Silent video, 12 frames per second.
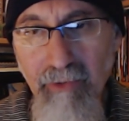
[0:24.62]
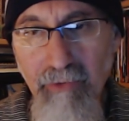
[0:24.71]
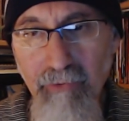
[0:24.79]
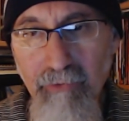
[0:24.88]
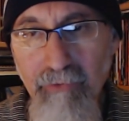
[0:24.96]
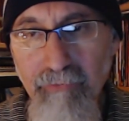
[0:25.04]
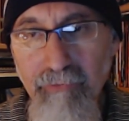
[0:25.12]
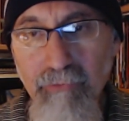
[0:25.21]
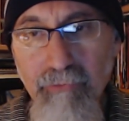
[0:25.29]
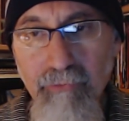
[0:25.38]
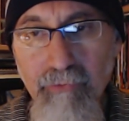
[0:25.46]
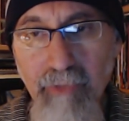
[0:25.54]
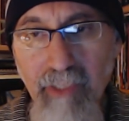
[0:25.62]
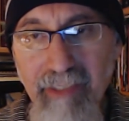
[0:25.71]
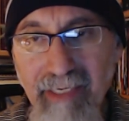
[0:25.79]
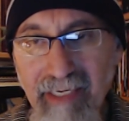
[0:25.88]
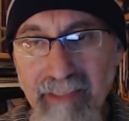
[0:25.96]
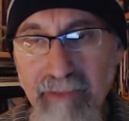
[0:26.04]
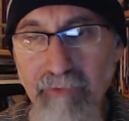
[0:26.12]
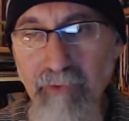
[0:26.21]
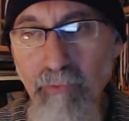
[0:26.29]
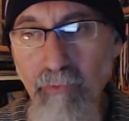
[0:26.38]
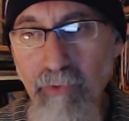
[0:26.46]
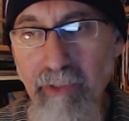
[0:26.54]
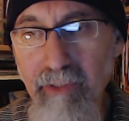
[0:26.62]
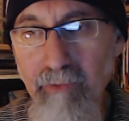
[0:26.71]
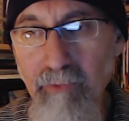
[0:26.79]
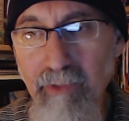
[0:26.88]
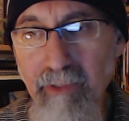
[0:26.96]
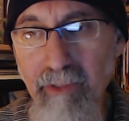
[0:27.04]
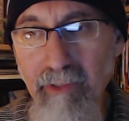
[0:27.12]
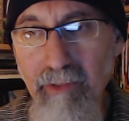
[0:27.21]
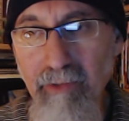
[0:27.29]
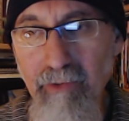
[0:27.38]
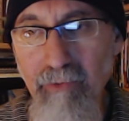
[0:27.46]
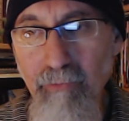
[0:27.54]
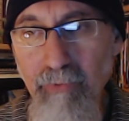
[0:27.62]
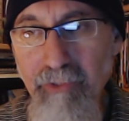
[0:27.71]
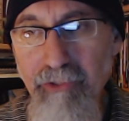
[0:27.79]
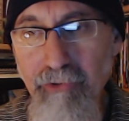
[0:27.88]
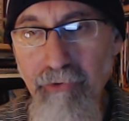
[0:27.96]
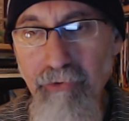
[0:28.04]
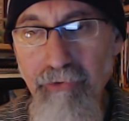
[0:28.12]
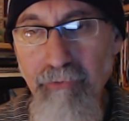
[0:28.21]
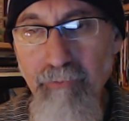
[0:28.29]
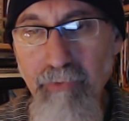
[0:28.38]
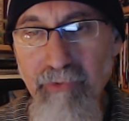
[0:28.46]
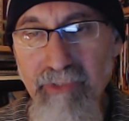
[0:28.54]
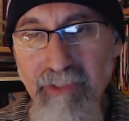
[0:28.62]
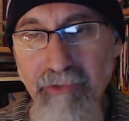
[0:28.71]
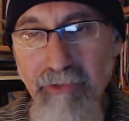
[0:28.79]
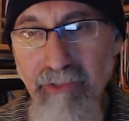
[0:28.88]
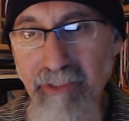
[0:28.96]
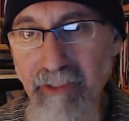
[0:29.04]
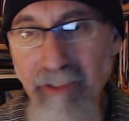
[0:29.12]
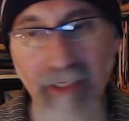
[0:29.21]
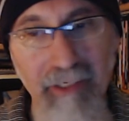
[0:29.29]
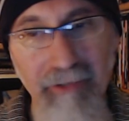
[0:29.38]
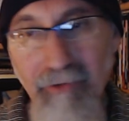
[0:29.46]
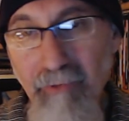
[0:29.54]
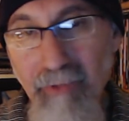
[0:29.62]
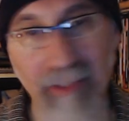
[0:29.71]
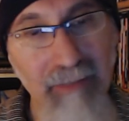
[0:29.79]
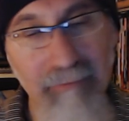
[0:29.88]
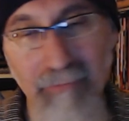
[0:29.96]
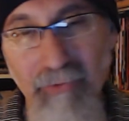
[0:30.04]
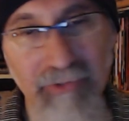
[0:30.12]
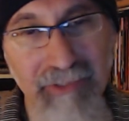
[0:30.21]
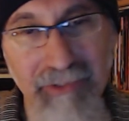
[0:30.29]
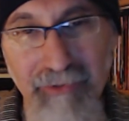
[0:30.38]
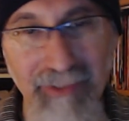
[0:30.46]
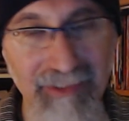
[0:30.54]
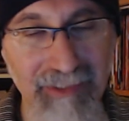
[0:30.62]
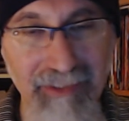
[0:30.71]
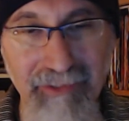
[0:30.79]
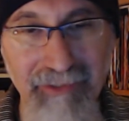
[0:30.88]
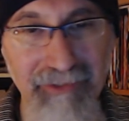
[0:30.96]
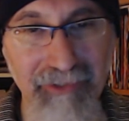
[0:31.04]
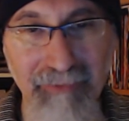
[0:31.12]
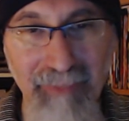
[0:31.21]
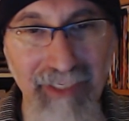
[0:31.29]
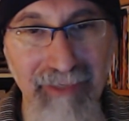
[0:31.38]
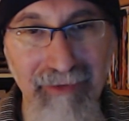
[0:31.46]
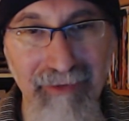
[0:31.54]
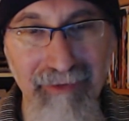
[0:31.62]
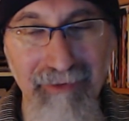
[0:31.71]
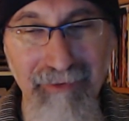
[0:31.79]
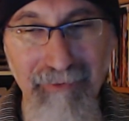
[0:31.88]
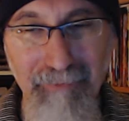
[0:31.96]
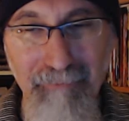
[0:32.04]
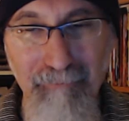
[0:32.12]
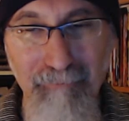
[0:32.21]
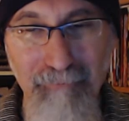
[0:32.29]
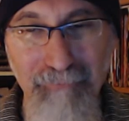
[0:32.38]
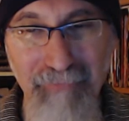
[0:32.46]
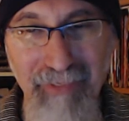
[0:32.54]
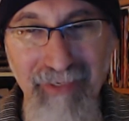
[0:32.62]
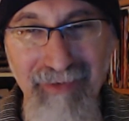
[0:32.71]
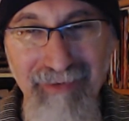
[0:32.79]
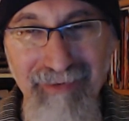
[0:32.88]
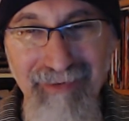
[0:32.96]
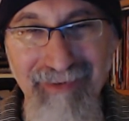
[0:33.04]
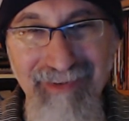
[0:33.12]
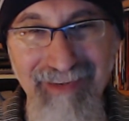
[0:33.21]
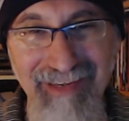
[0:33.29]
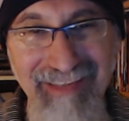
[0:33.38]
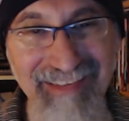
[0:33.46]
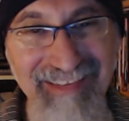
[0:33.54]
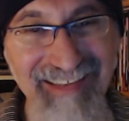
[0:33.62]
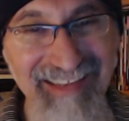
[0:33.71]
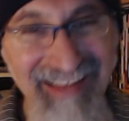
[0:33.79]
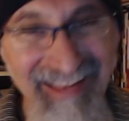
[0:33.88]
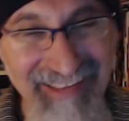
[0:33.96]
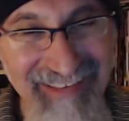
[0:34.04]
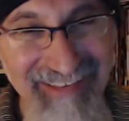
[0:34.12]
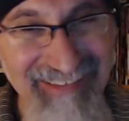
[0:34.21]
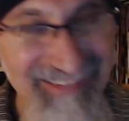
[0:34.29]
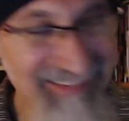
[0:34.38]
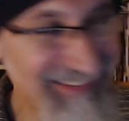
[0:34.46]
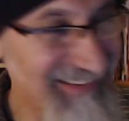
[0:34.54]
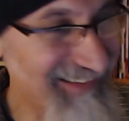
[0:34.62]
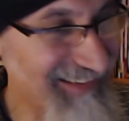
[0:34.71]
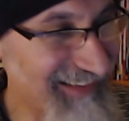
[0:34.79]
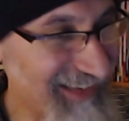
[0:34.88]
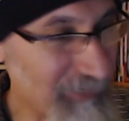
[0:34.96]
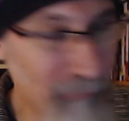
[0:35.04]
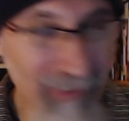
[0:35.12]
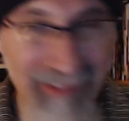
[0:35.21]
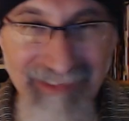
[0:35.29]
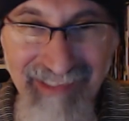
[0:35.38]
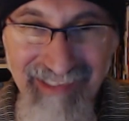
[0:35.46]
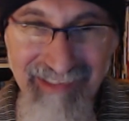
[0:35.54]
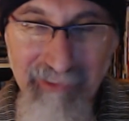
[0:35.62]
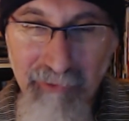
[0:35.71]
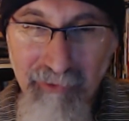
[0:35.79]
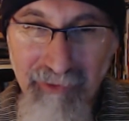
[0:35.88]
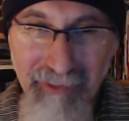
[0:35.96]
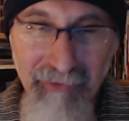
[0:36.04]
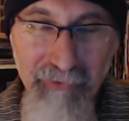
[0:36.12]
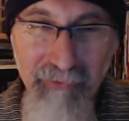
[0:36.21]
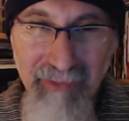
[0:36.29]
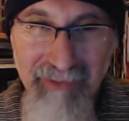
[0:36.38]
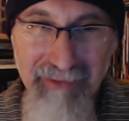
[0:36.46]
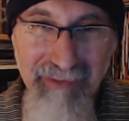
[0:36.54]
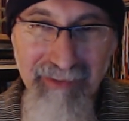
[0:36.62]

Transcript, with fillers: Or if you do not actively work in one, which are you most interested in? You know what? I'm most interested in teaching math. Uh, I I I went a little into it.